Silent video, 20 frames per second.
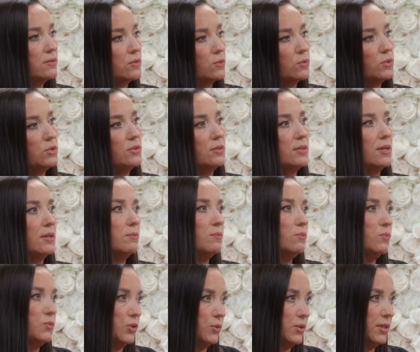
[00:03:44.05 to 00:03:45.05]
So we
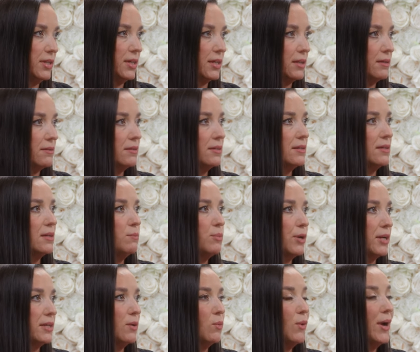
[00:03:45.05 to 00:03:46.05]
get do it again, get
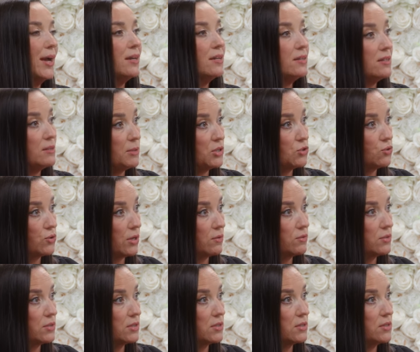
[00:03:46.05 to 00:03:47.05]
pregnant. Well, I had
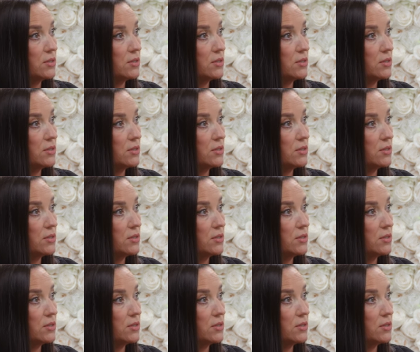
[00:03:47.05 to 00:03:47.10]
endometriosis.